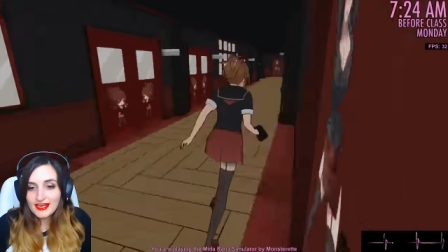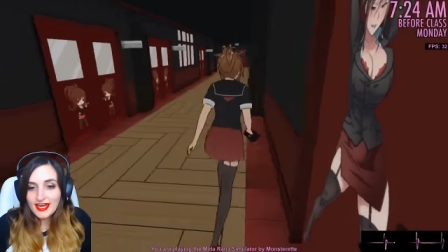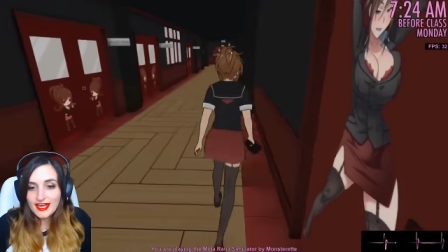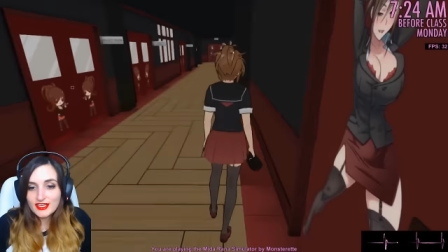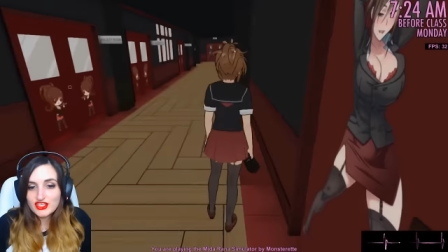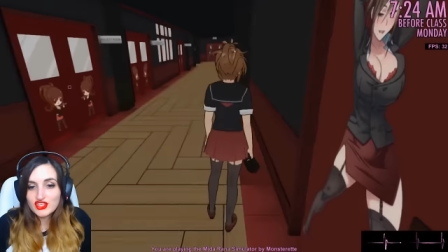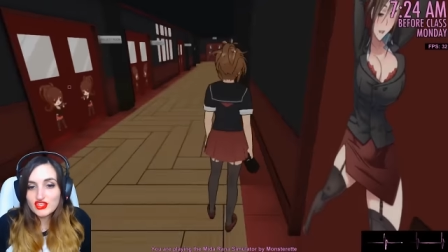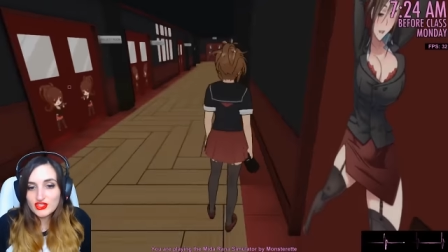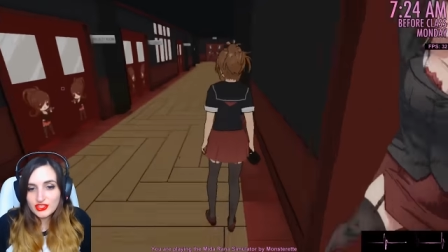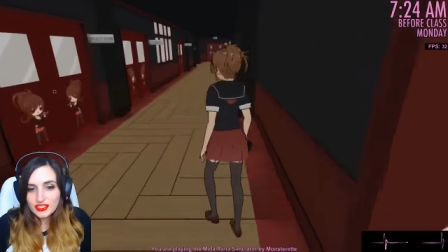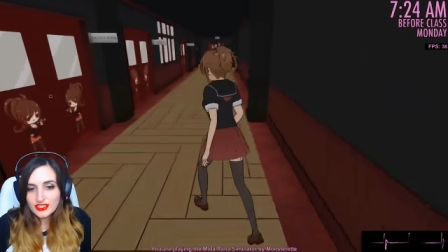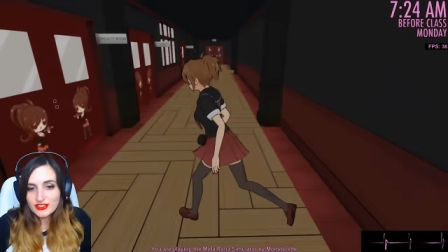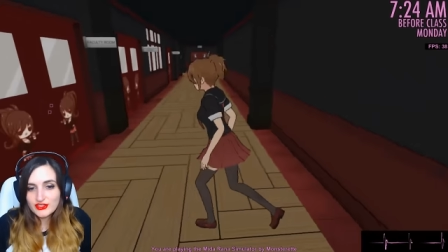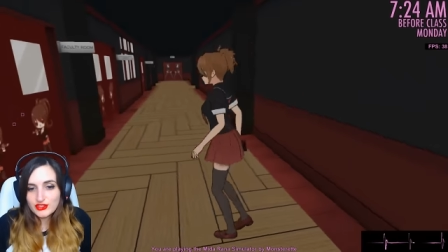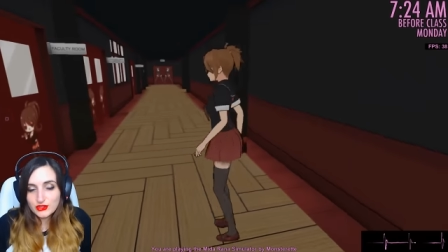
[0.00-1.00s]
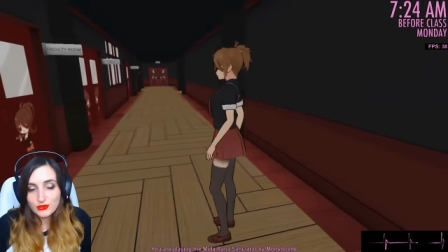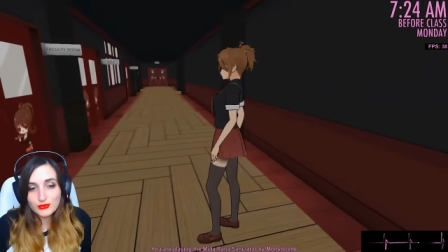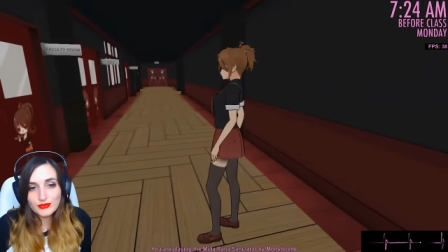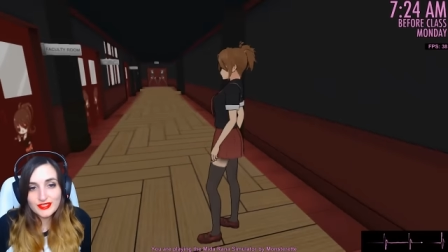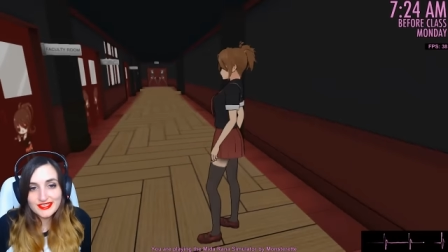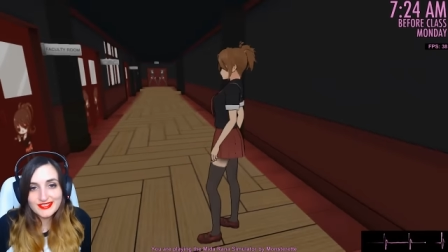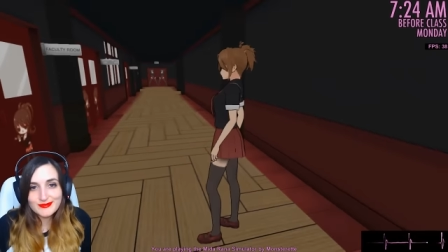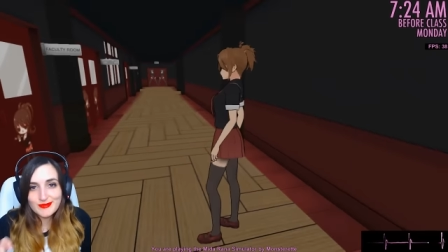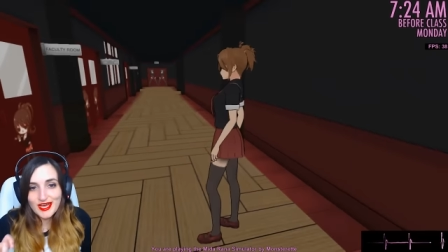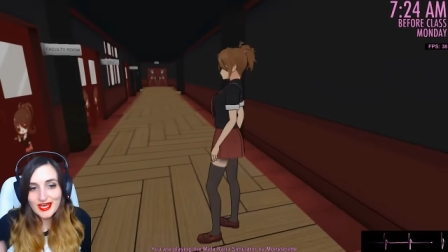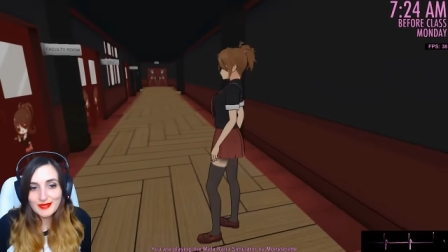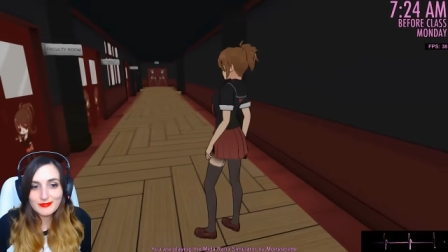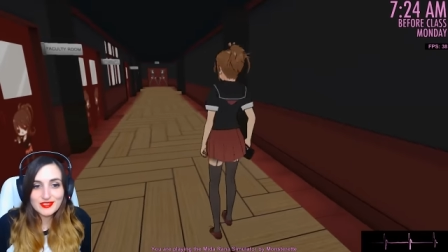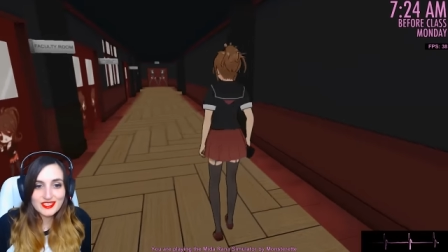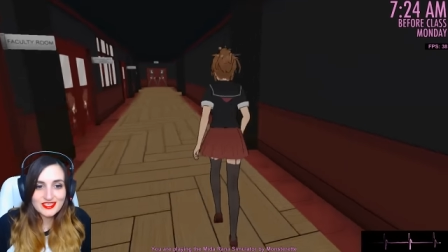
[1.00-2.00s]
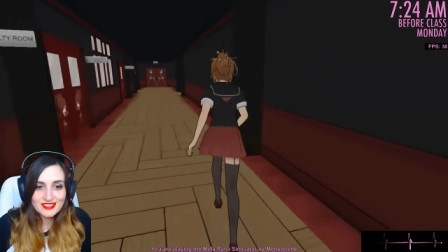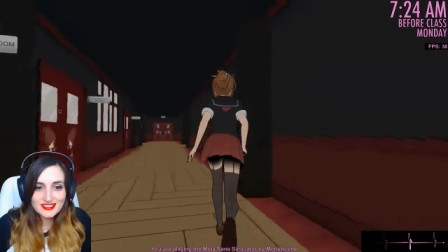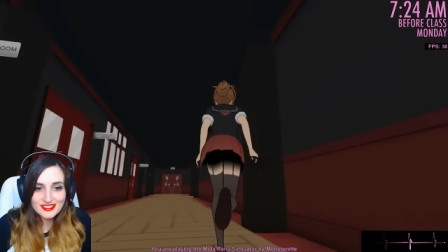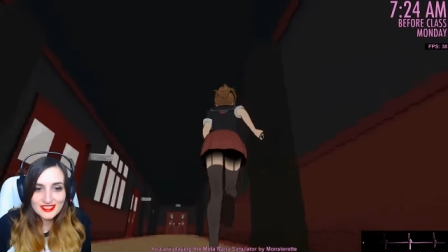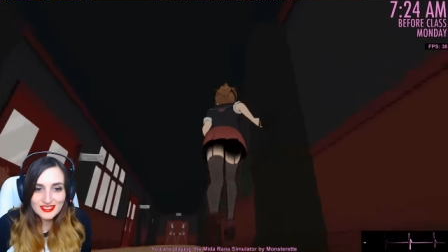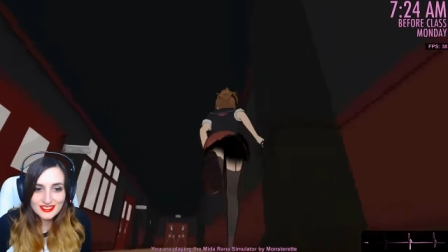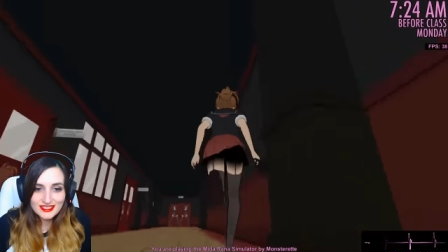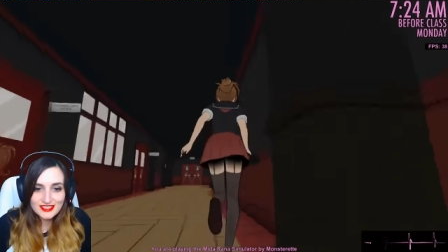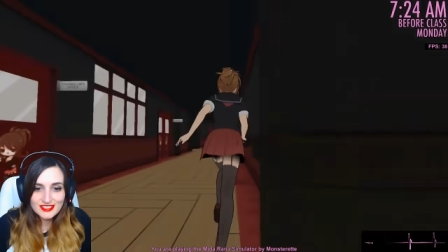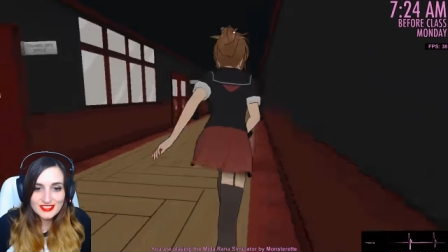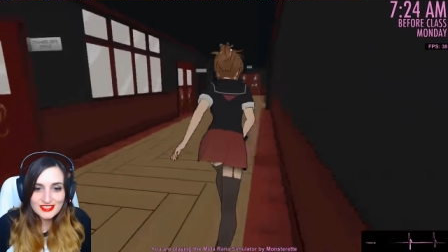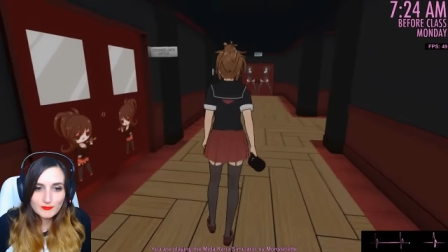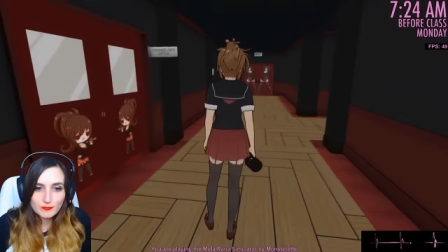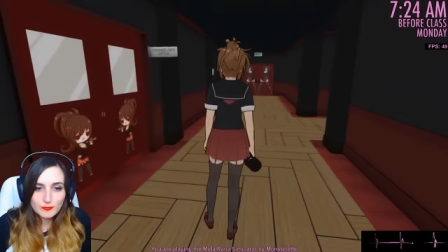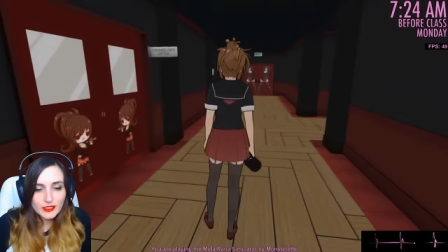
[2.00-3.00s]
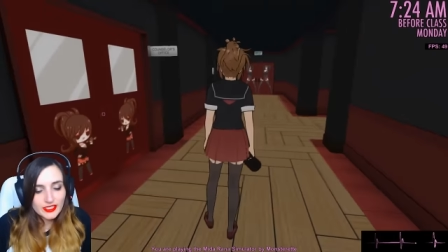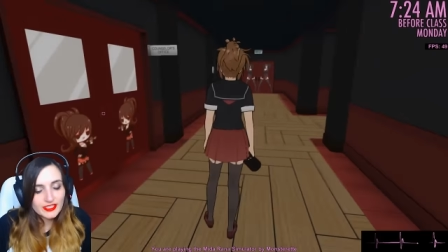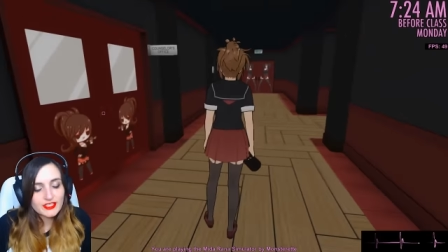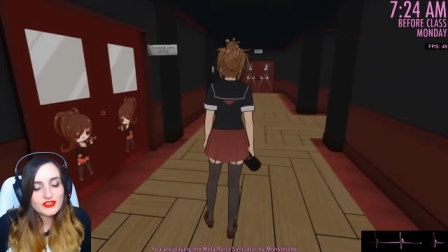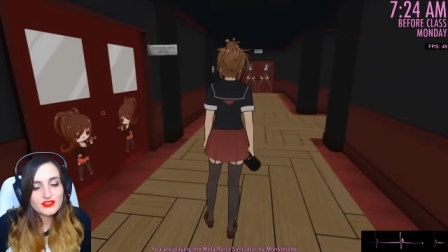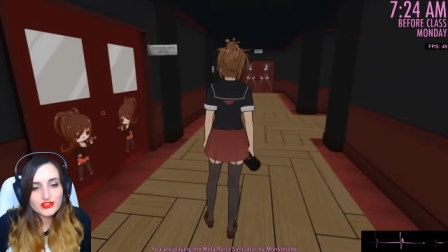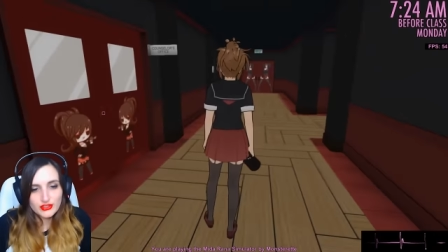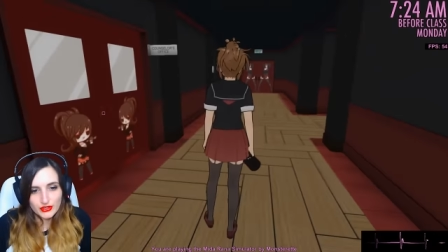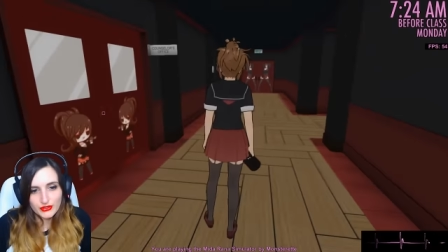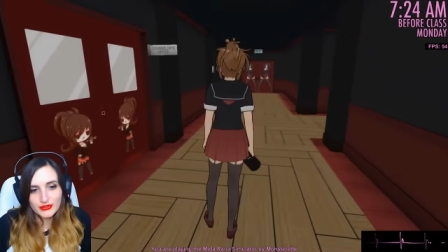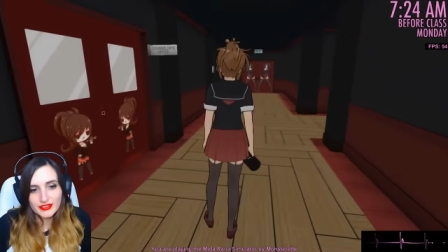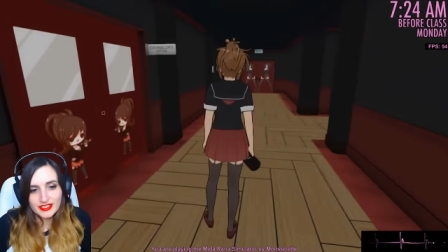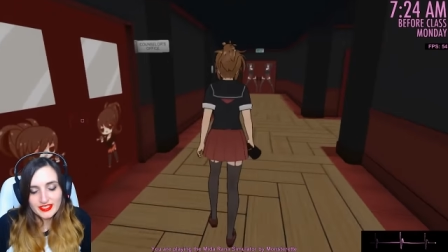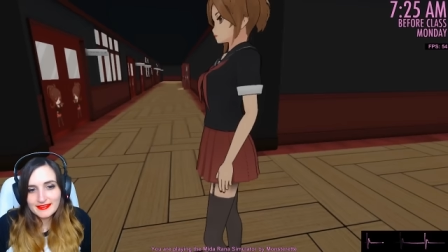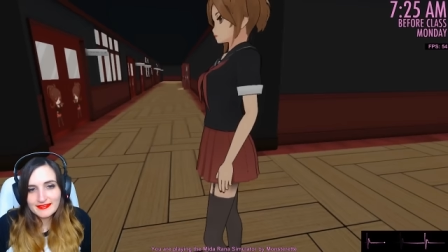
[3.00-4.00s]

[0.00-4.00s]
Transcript: I shouldn't do this mod because it's really dirty.